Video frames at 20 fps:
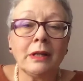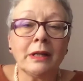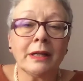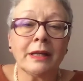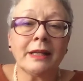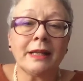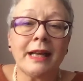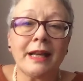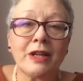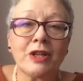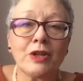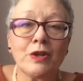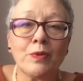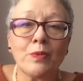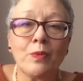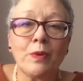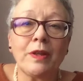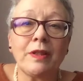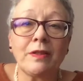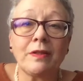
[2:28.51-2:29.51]
connection
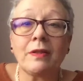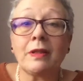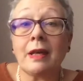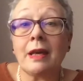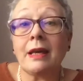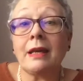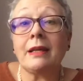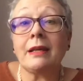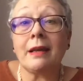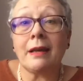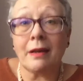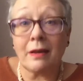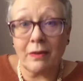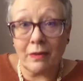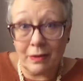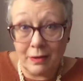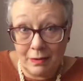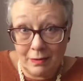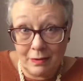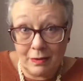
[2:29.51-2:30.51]
with the
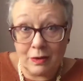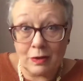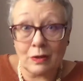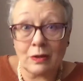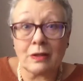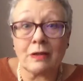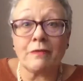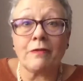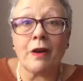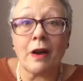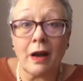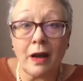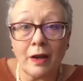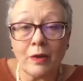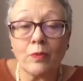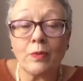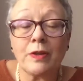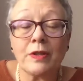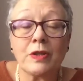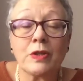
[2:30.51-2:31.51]

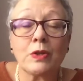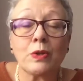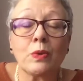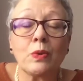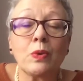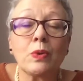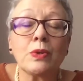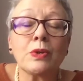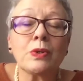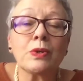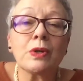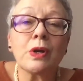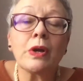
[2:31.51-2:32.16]
divine, with source.